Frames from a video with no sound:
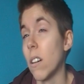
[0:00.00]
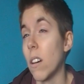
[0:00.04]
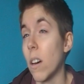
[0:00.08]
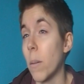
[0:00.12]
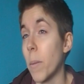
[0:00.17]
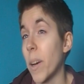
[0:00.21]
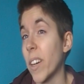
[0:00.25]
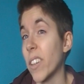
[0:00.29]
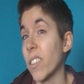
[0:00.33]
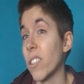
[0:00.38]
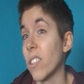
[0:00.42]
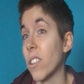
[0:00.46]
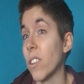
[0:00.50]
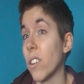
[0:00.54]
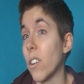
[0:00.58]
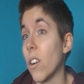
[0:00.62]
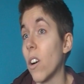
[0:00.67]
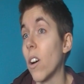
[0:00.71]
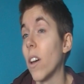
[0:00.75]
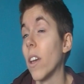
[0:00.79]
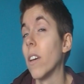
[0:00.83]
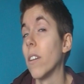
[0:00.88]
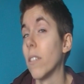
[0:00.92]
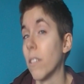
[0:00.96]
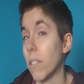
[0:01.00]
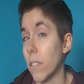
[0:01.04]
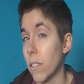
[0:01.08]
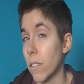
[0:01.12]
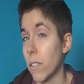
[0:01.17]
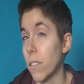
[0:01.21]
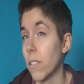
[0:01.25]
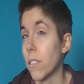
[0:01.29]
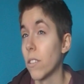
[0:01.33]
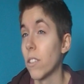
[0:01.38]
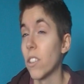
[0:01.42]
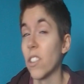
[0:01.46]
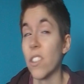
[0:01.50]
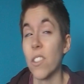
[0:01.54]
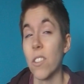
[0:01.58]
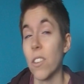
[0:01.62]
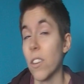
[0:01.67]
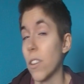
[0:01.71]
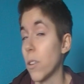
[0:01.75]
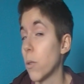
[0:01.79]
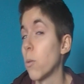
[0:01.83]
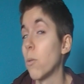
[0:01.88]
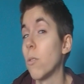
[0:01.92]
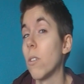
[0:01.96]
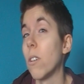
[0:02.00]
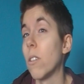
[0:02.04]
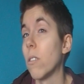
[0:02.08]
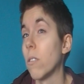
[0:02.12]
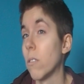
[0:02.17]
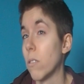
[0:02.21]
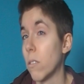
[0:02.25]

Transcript: I'm actually a guy, just so you all know.